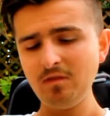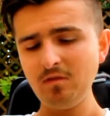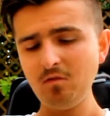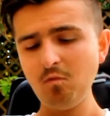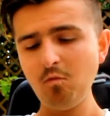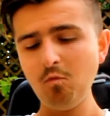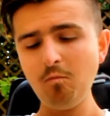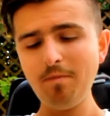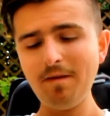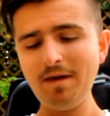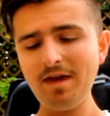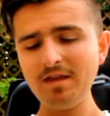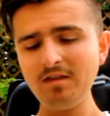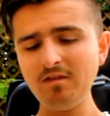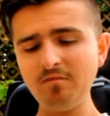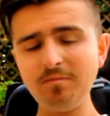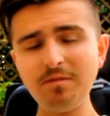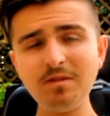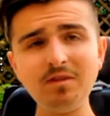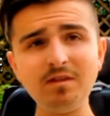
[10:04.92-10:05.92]
all bad. It's
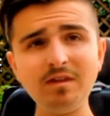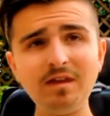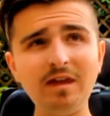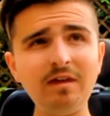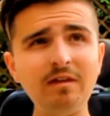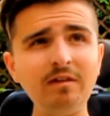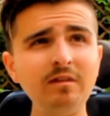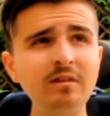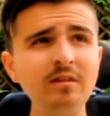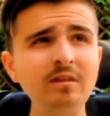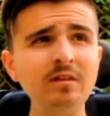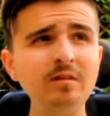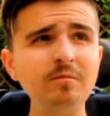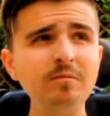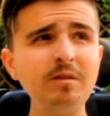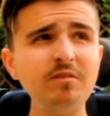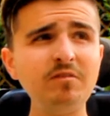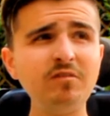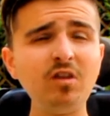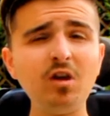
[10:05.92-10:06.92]
been yeah,
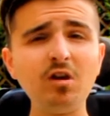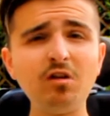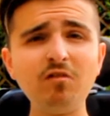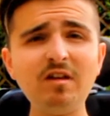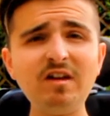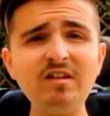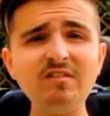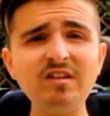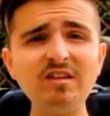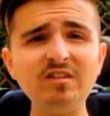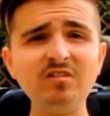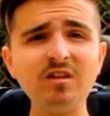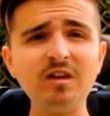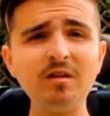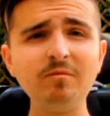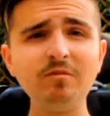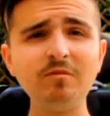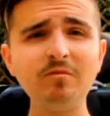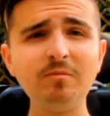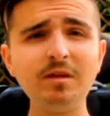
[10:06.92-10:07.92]
bit stir crazy at
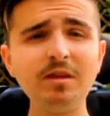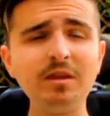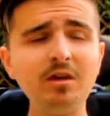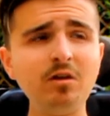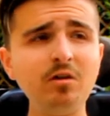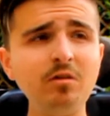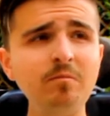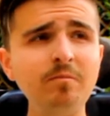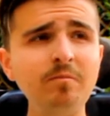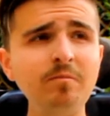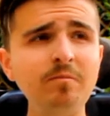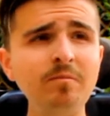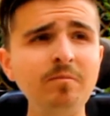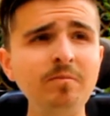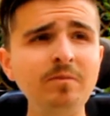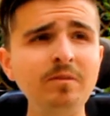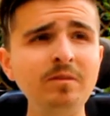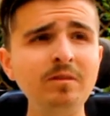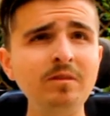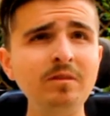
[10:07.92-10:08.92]
times being at home
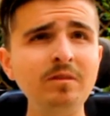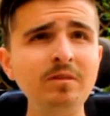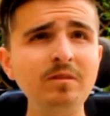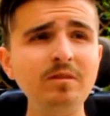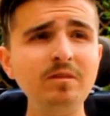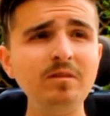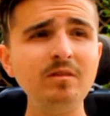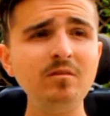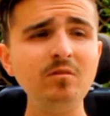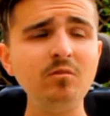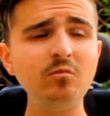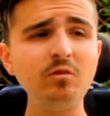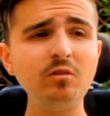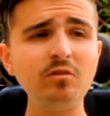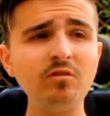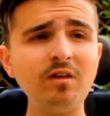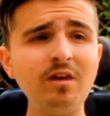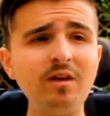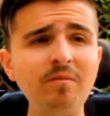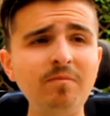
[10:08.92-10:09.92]
all the
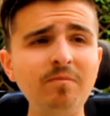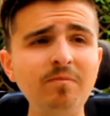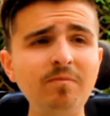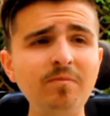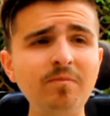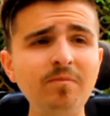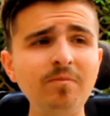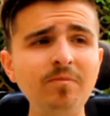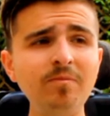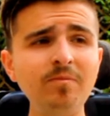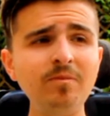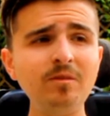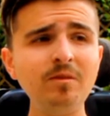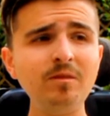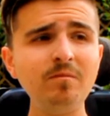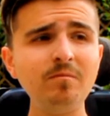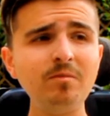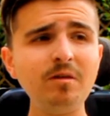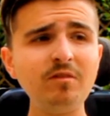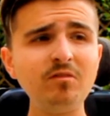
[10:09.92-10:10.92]
time.
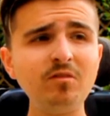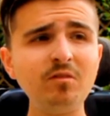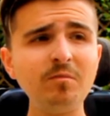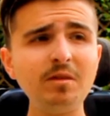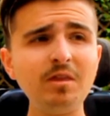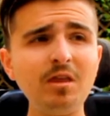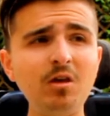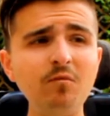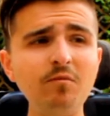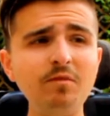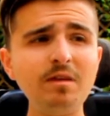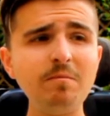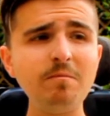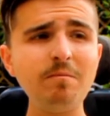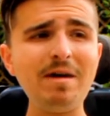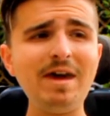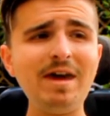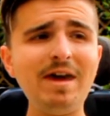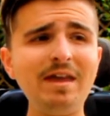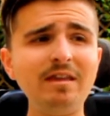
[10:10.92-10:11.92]
But it's not been overly
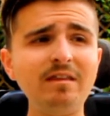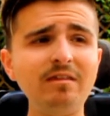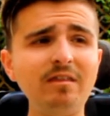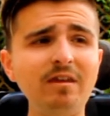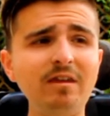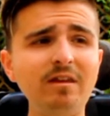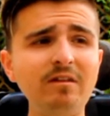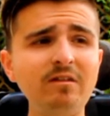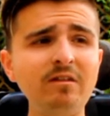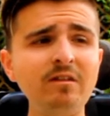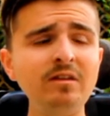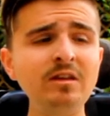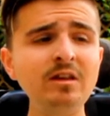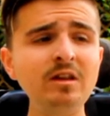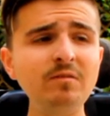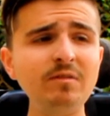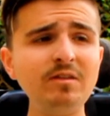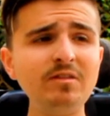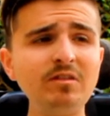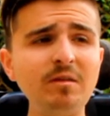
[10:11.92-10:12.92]
bad, like
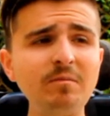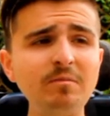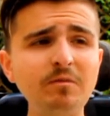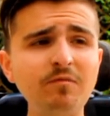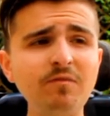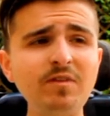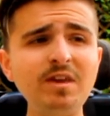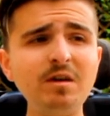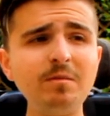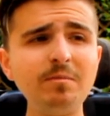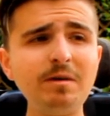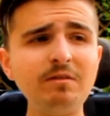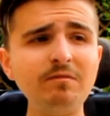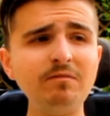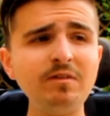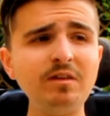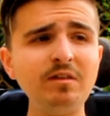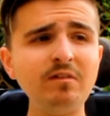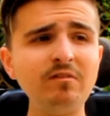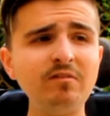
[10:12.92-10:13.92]
I've had time to think about
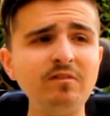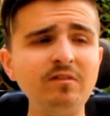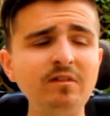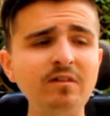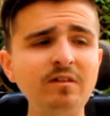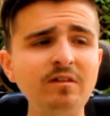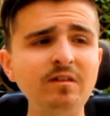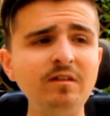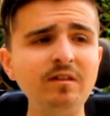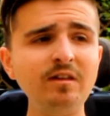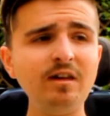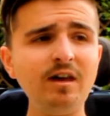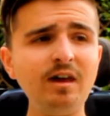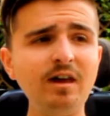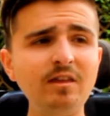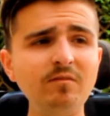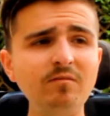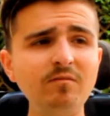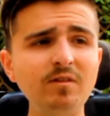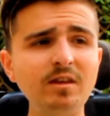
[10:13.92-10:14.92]
things
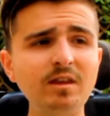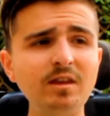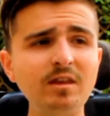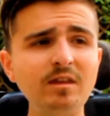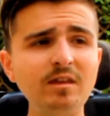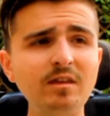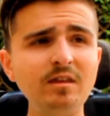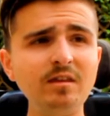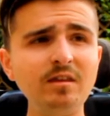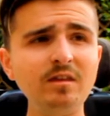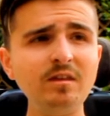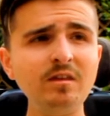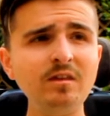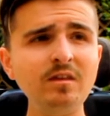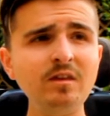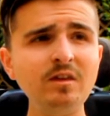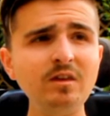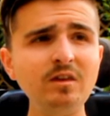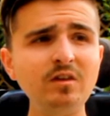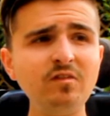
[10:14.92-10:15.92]
and really
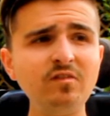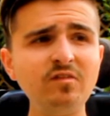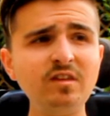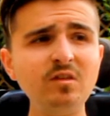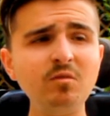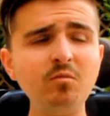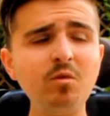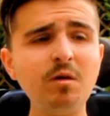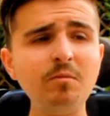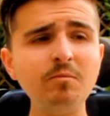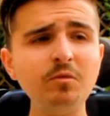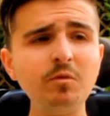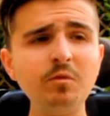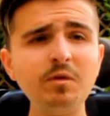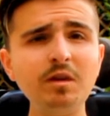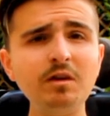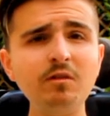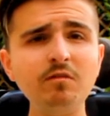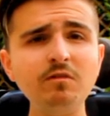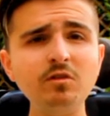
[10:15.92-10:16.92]
consider what I'm doing
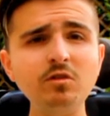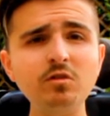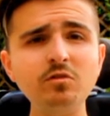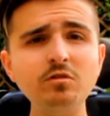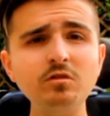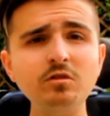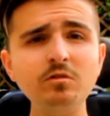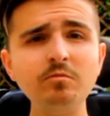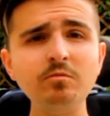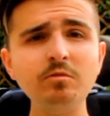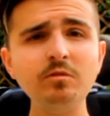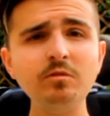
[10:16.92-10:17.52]
here on YouTube.